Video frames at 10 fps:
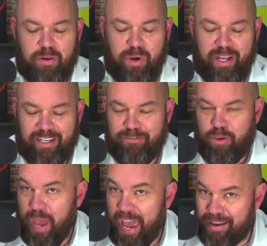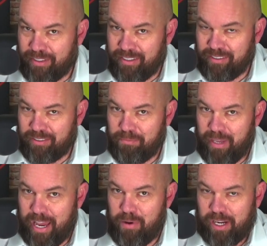Well, if you haven't,
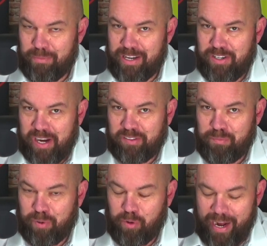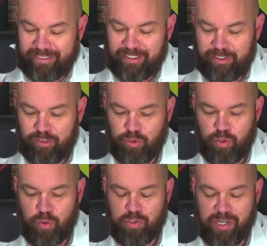may I recommend Jason Perrett to you?